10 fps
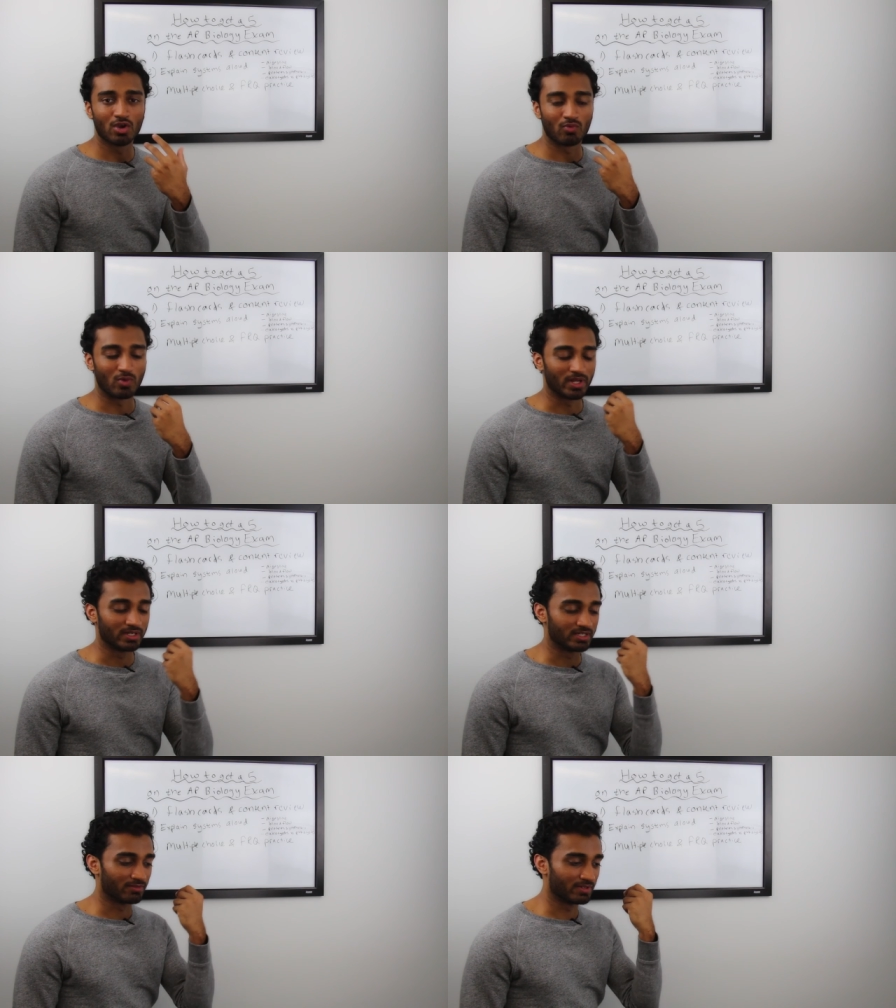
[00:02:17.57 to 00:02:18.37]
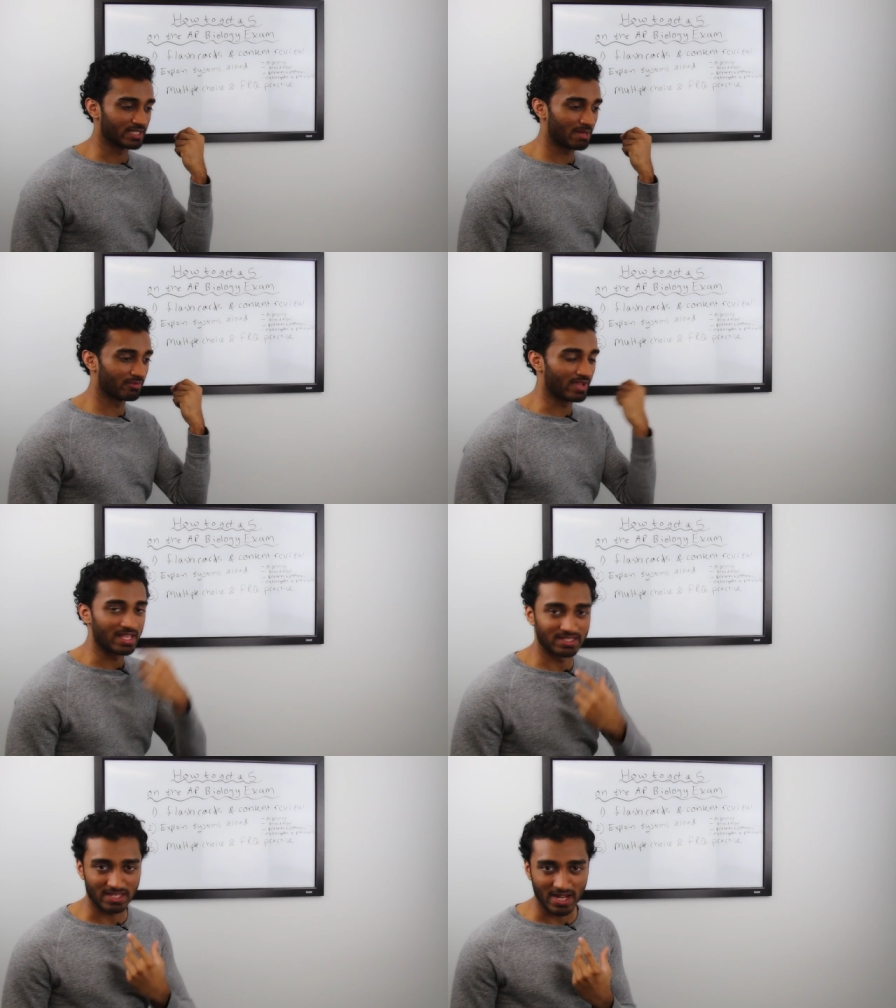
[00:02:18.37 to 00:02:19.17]
what different type of
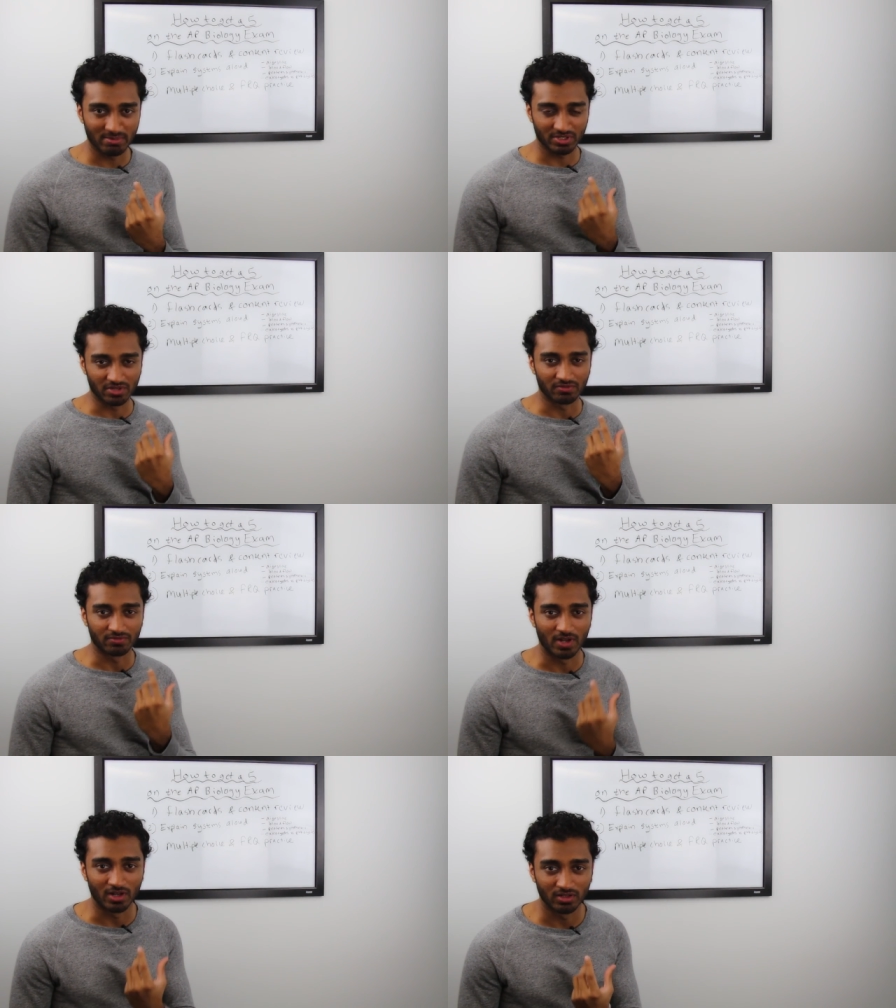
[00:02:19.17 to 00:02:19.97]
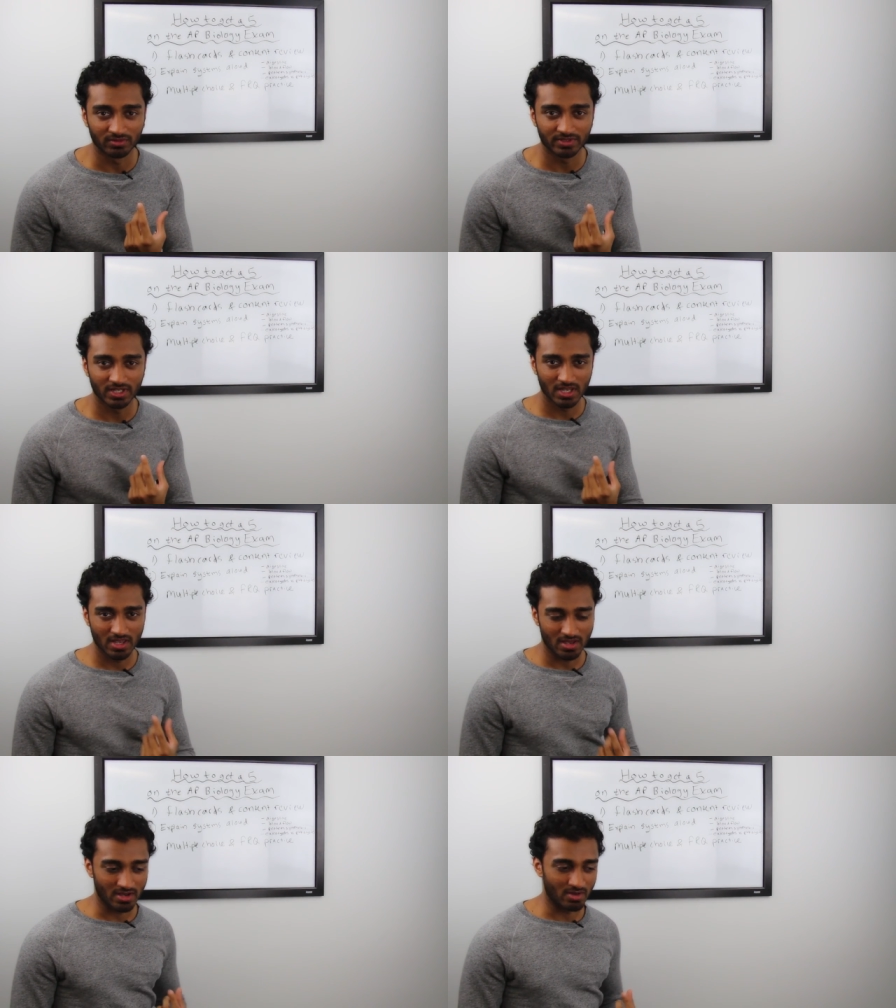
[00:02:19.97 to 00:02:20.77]
enzymes are involved,
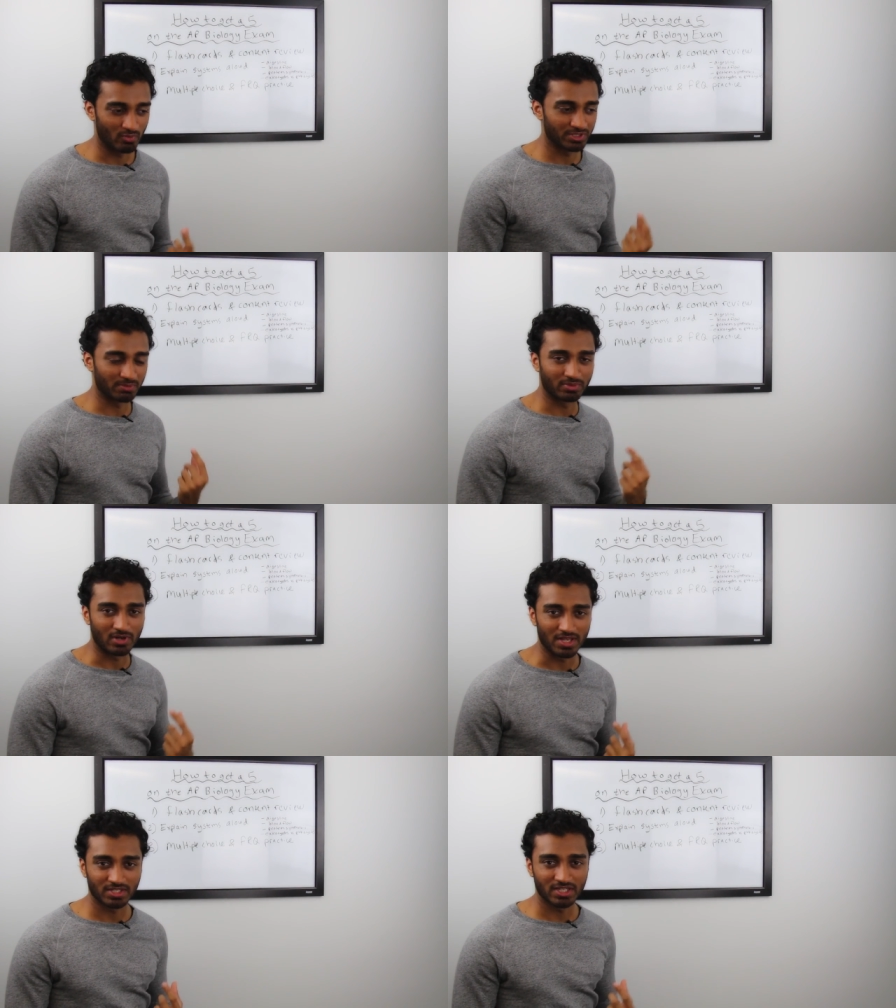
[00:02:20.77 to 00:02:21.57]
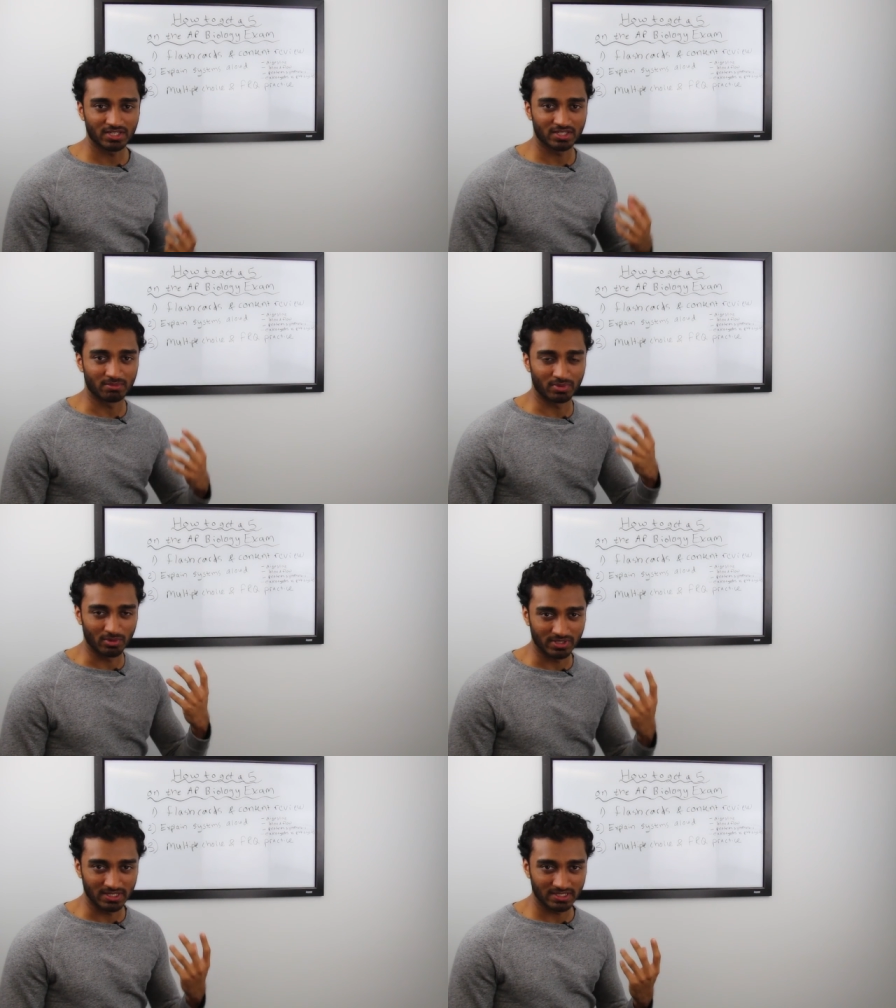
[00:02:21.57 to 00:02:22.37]
um, what's the process, is the
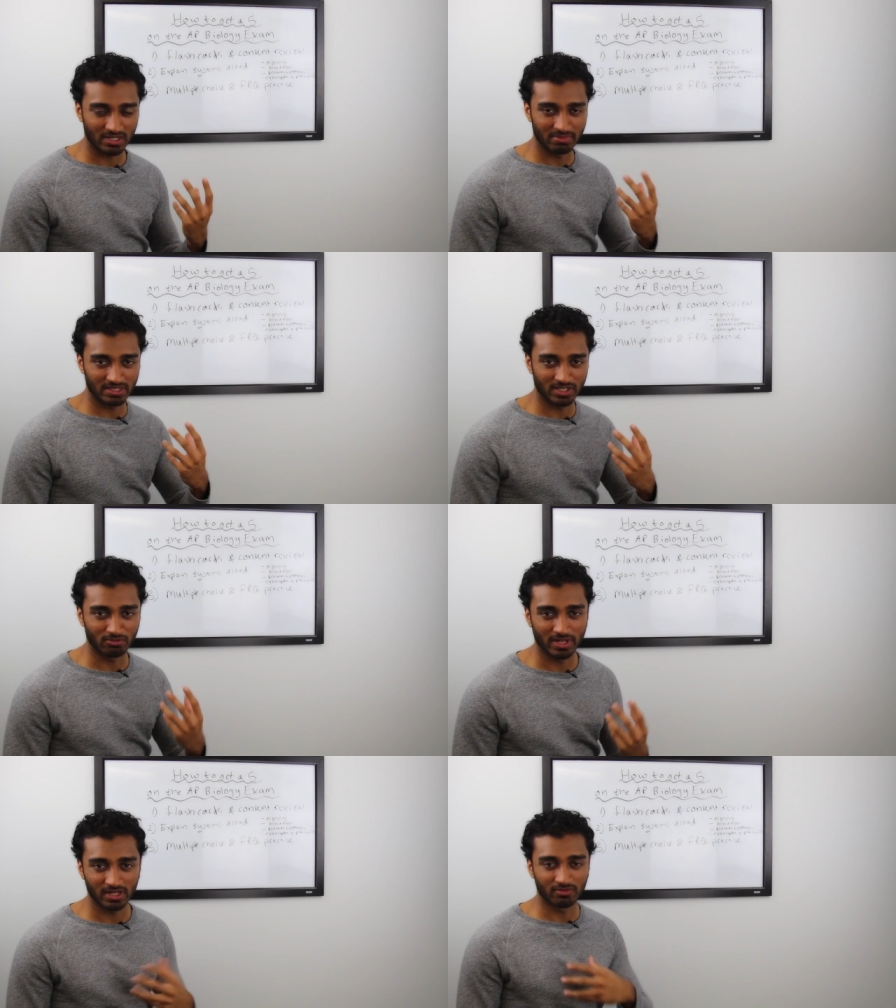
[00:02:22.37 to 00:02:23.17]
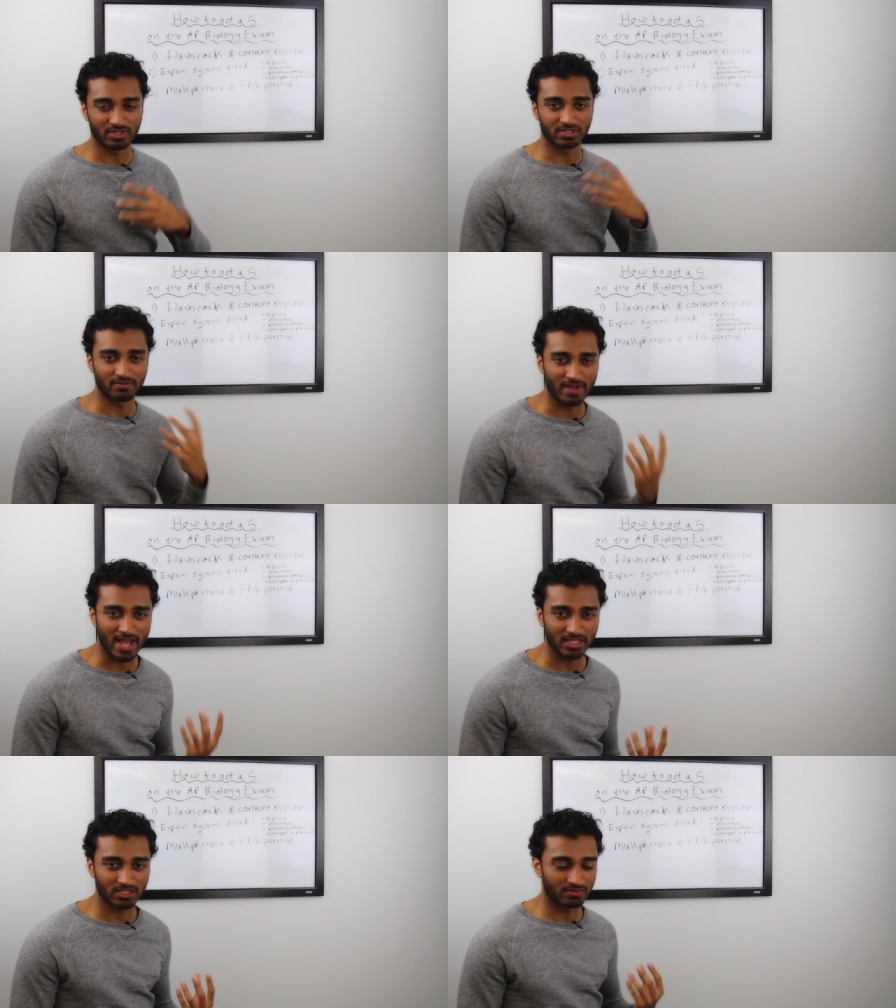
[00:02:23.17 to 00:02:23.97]
proteins that are being degraded versus
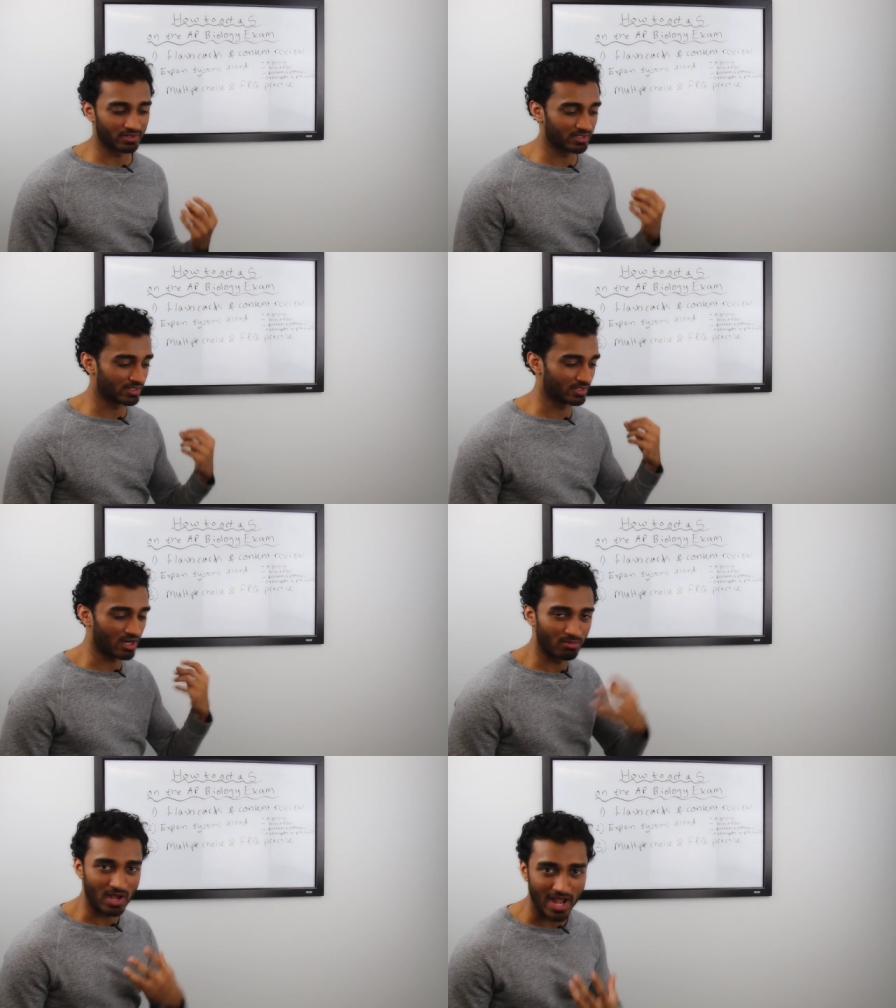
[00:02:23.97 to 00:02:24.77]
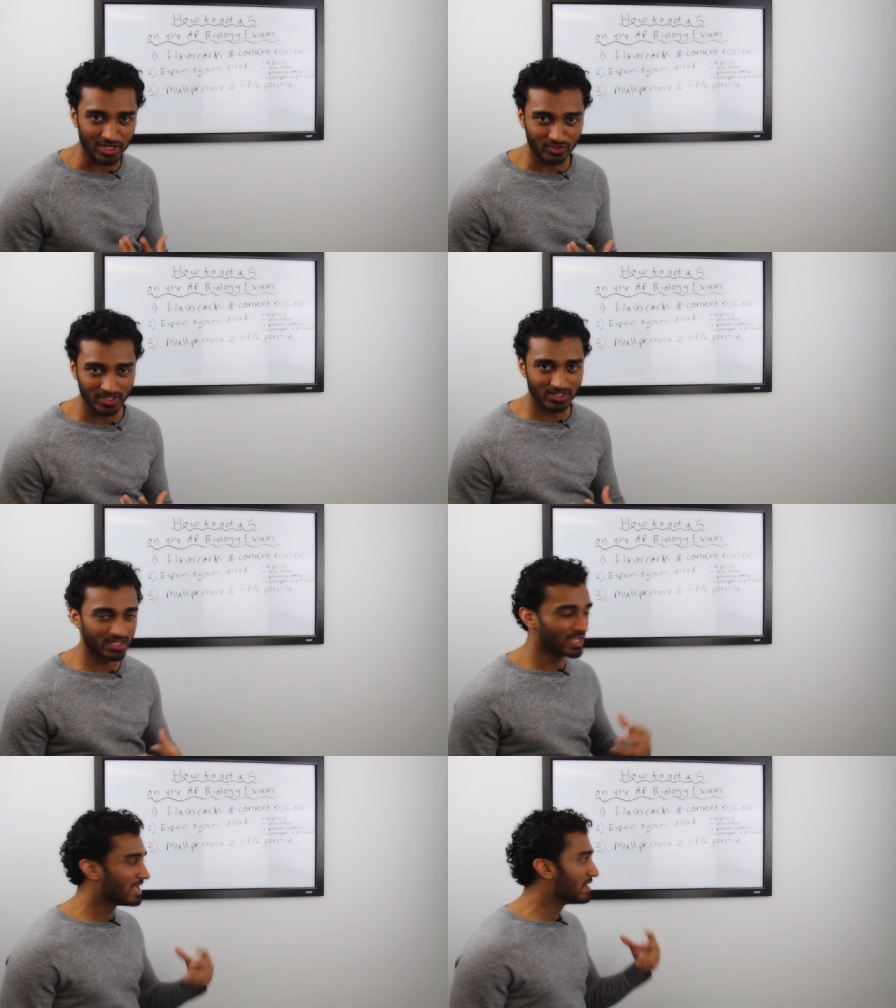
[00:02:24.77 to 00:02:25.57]
fats versus carbohydrates.